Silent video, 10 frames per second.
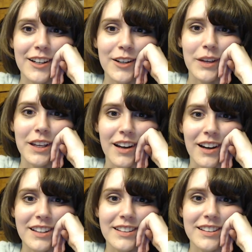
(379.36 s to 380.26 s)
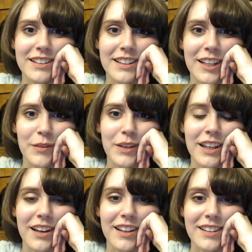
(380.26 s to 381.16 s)
We cut, and we
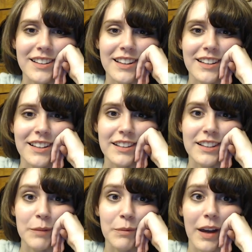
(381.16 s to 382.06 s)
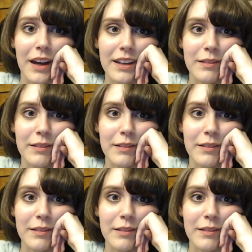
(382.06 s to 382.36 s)
cut, and they just keep getting